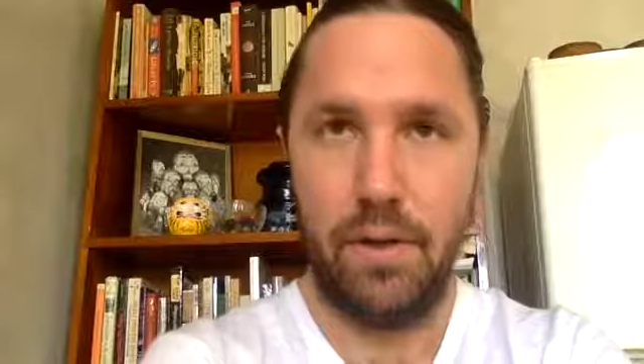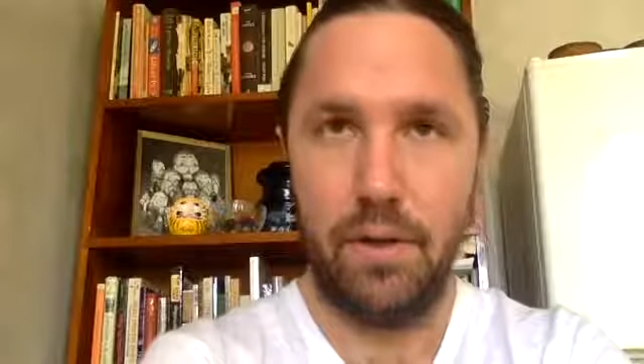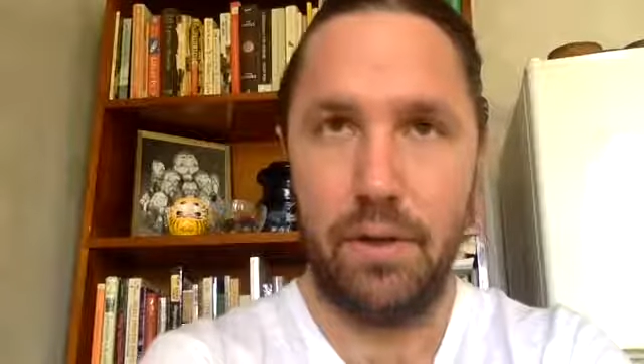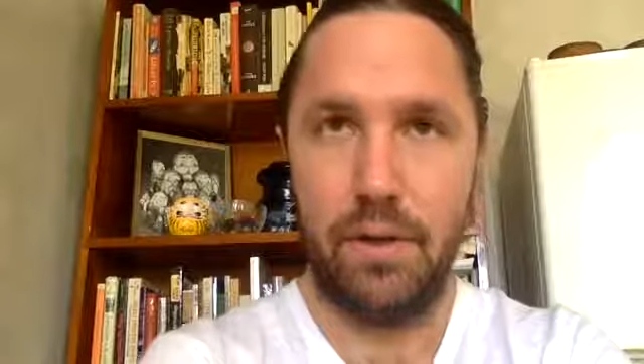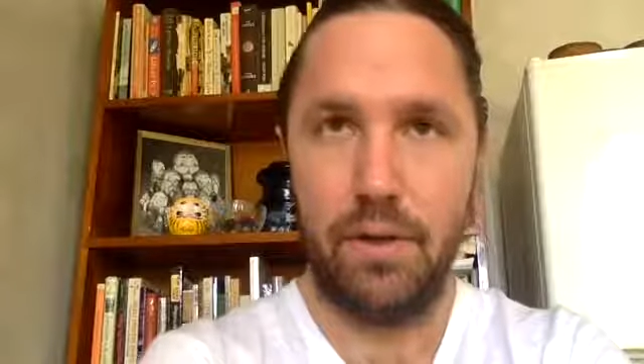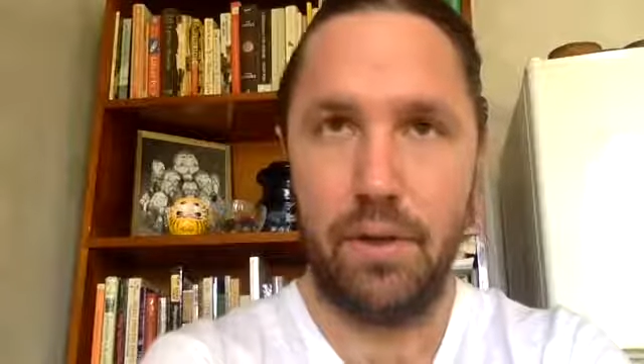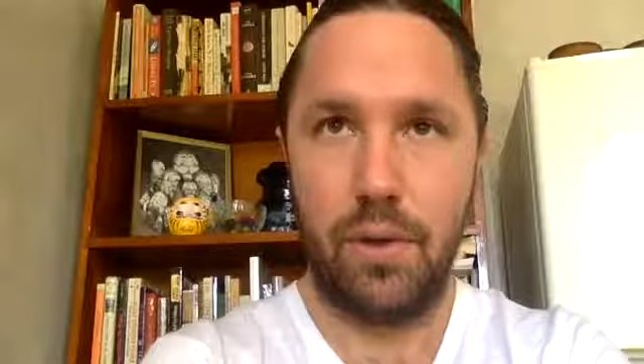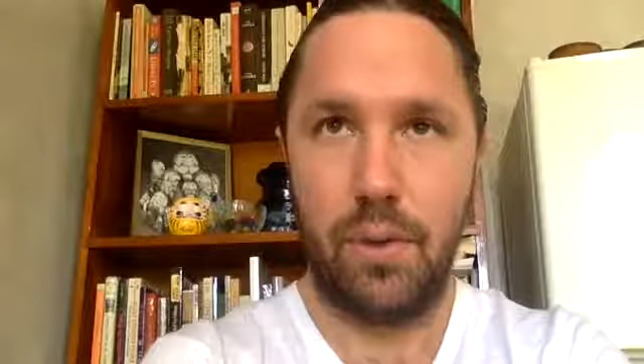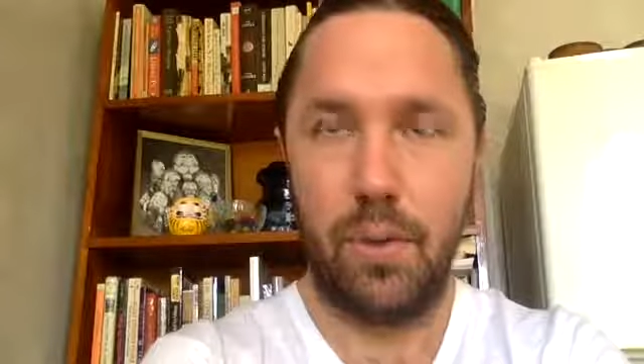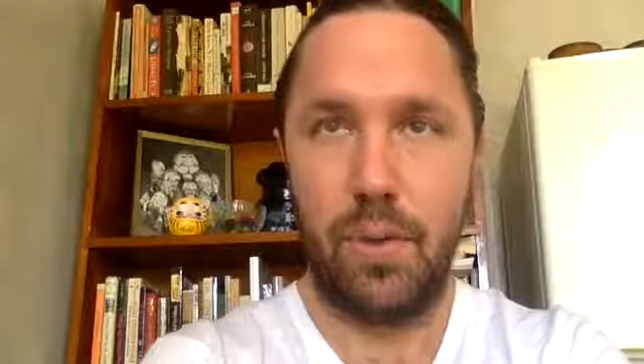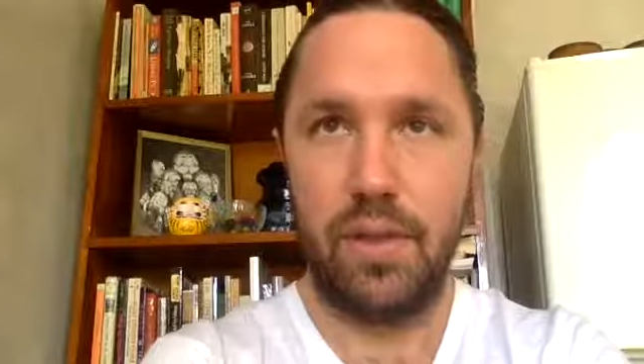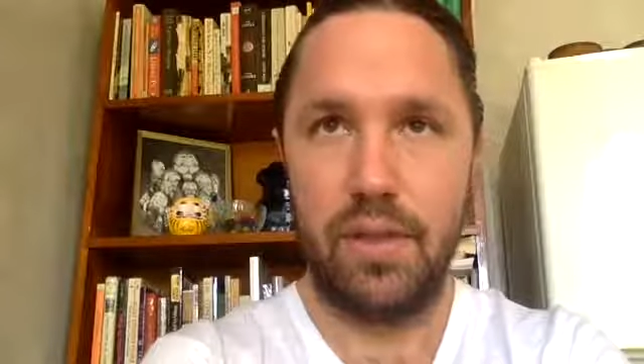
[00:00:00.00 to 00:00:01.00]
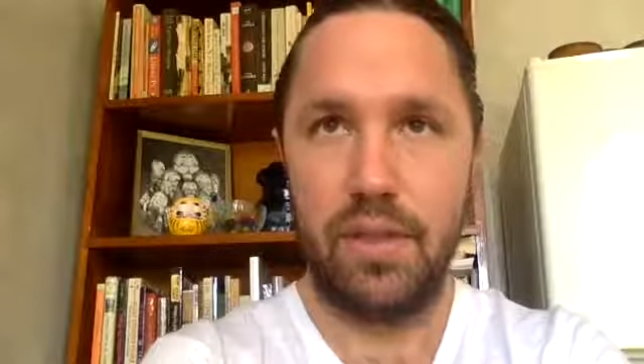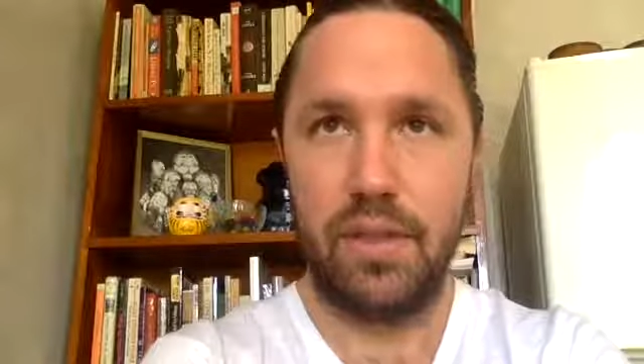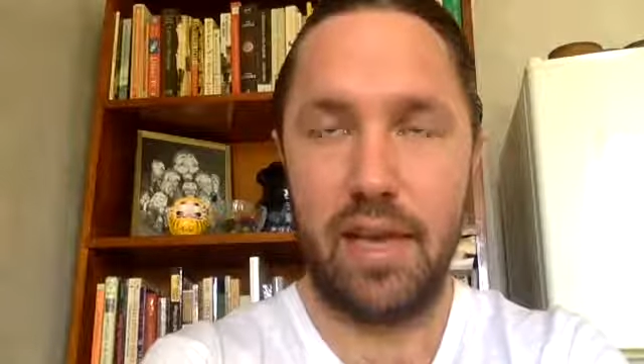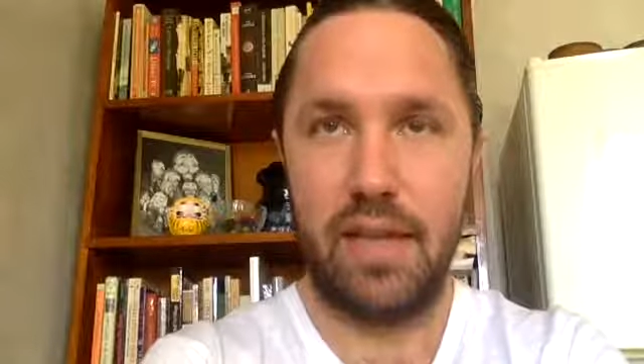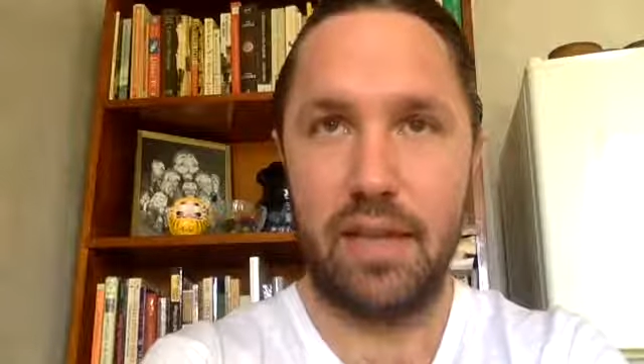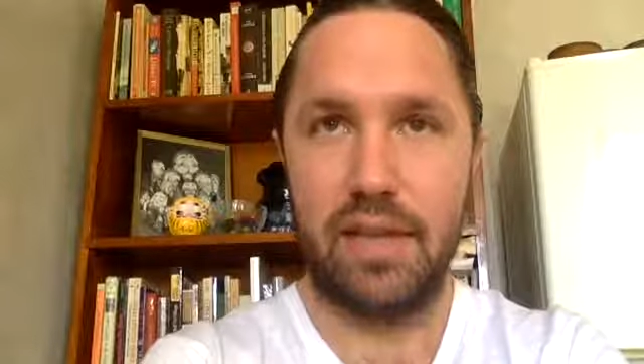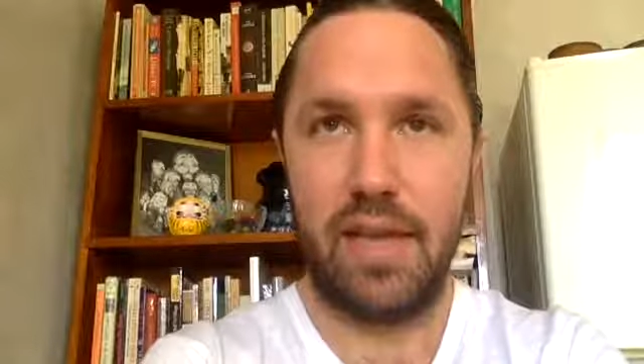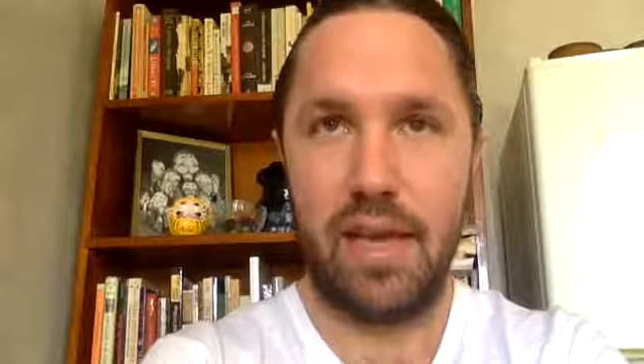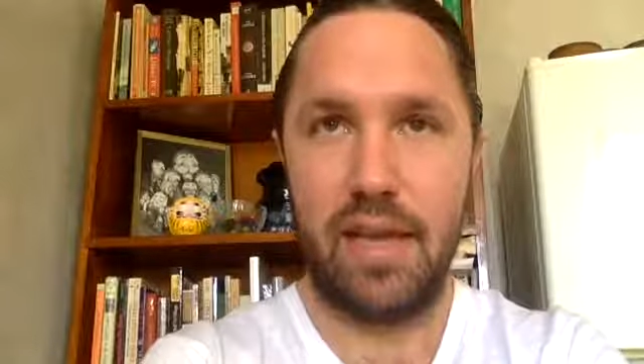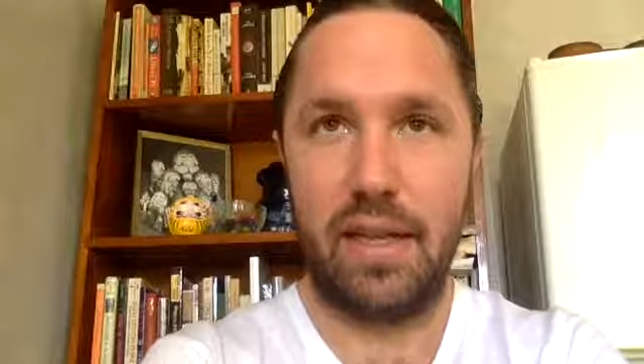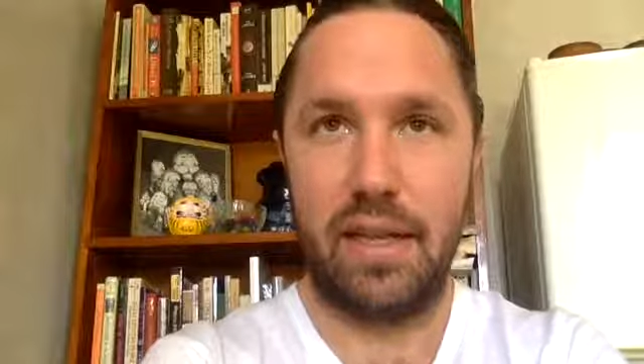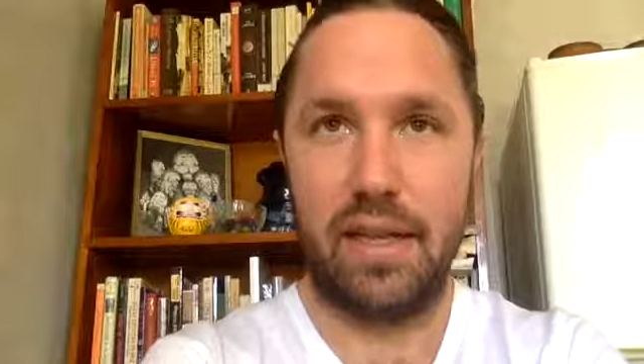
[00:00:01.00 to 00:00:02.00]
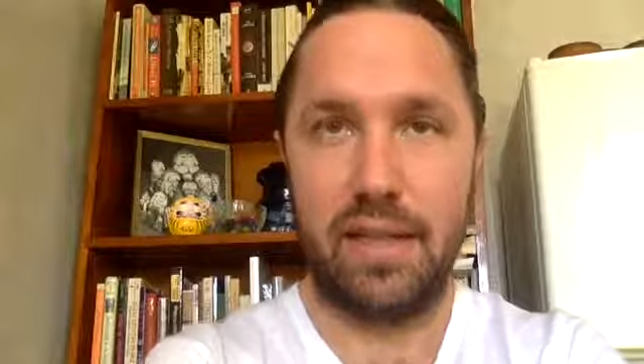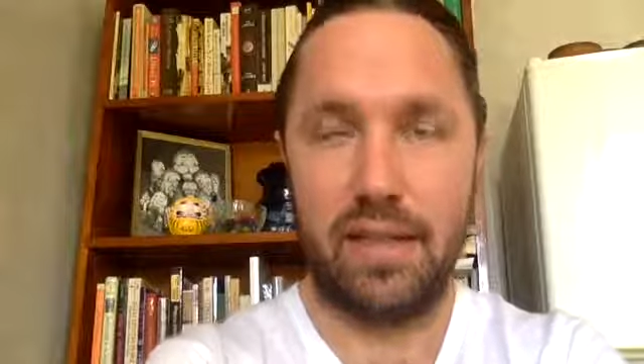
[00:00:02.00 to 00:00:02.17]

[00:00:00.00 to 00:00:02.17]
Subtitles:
So signs that